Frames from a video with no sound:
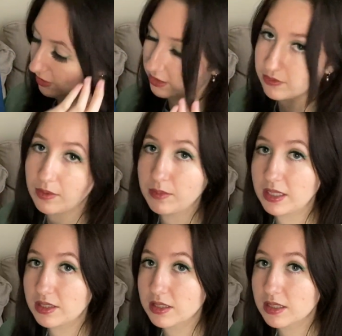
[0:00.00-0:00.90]
from
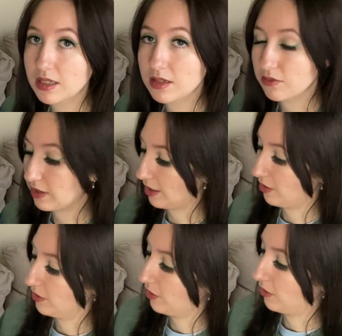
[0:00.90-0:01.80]
this
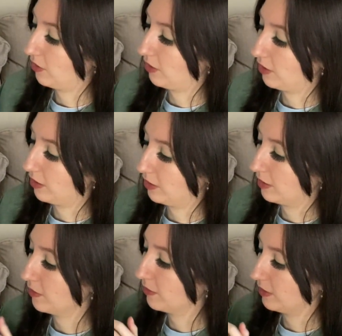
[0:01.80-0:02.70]
record are
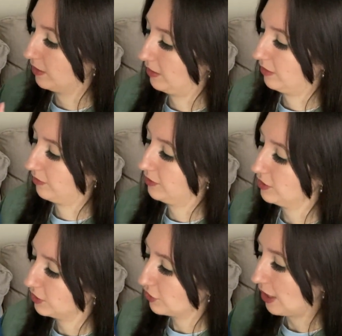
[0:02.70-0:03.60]
the
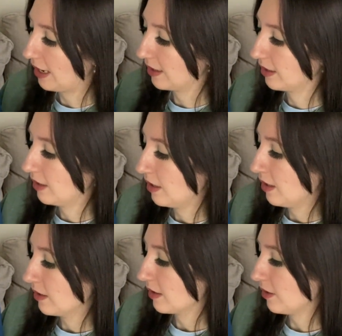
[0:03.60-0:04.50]
first track,
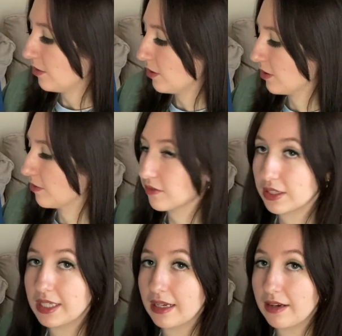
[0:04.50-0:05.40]
Kill Her
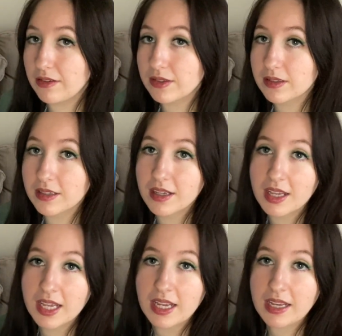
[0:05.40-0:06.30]
Freak Out,
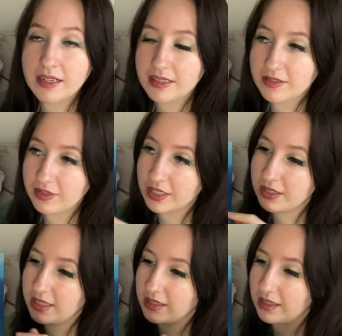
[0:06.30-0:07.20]
and it's
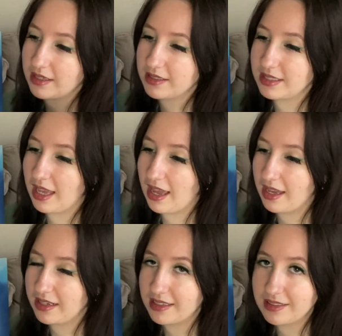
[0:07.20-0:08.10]
very
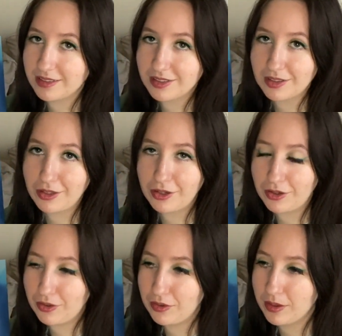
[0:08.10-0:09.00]
sad and
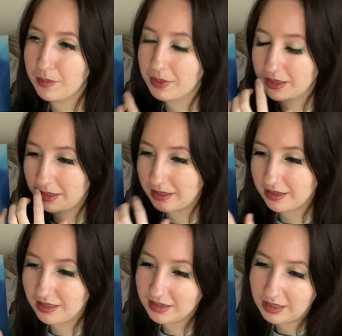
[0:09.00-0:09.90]
slow, but the
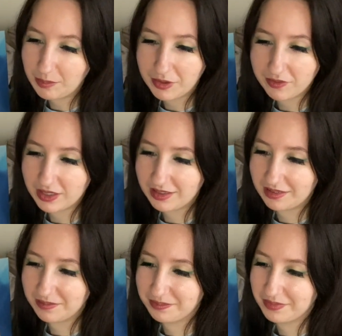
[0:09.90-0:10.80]
theme of it,
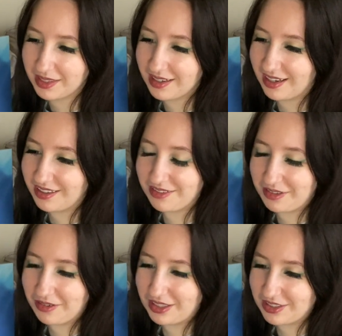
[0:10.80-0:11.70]
I don't know,
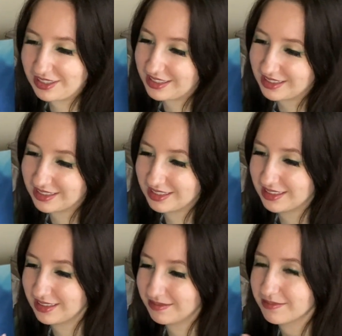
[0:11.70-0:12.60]
I just
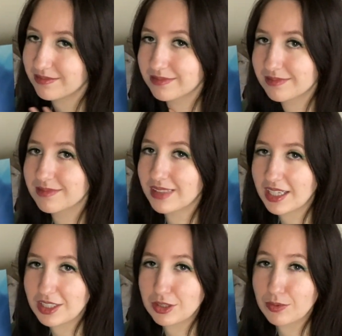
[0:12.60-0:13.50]

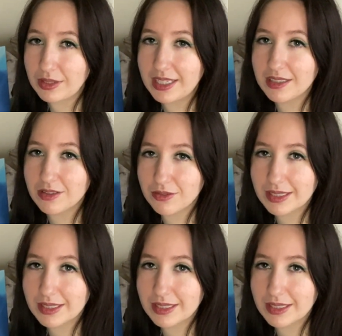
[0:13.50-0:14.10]
relate to it.